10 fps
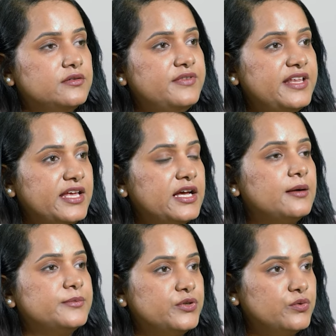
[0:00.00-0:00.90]
when they
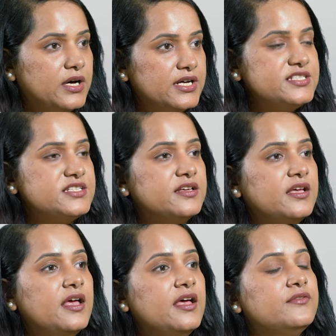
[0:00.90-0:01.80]
come to us,
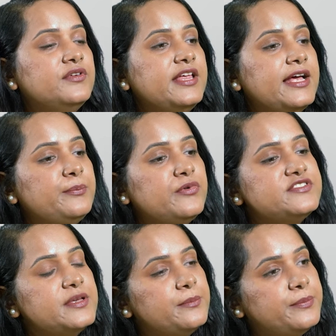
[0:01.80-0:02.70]
with help of
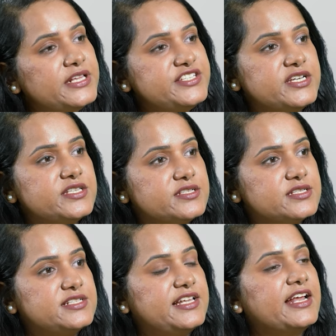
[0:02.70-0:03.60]
simple
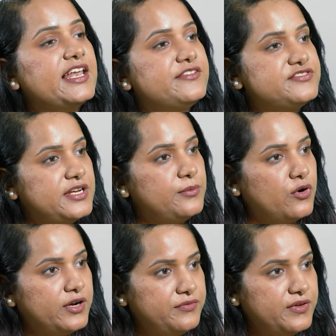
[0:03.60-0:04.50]
changes like lifestyle
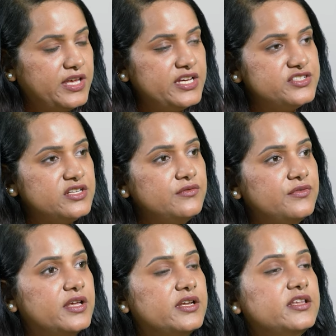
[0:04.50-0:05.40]
modification,
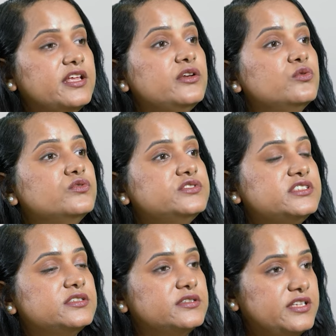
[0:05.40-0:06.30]
wherein they lose
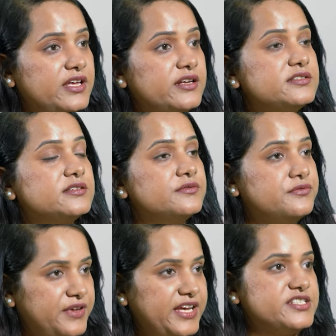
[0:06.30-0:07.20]
their
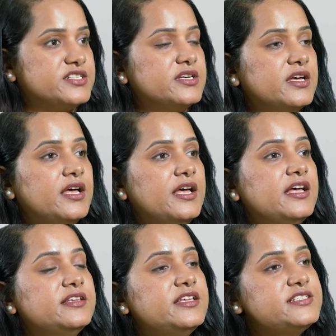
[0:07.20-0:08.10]
weight,
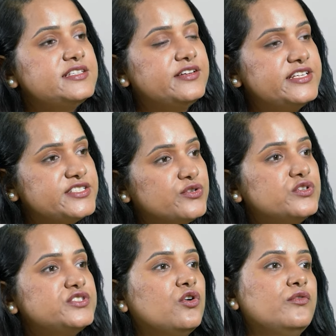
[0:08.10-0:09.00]
this
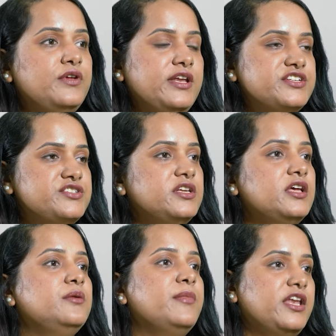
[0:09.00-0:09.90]
restores ovulation
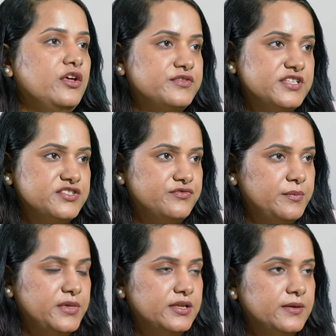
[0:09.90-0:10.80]
in many of such
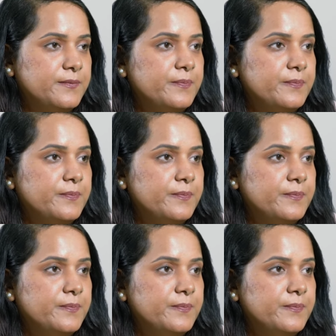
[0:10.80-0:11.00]
women.